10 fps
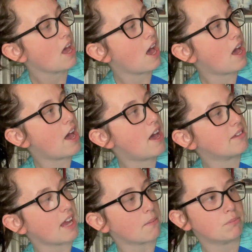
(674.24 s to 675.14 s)

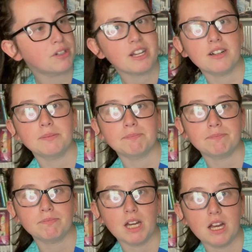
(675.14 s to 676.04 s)
Yeah, pretty good.
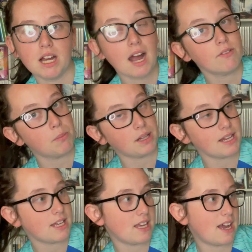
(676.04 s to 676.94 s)
Haven't played
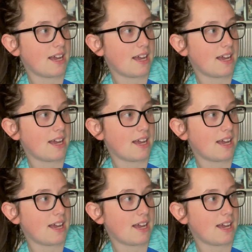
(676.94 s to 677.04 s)
it yet.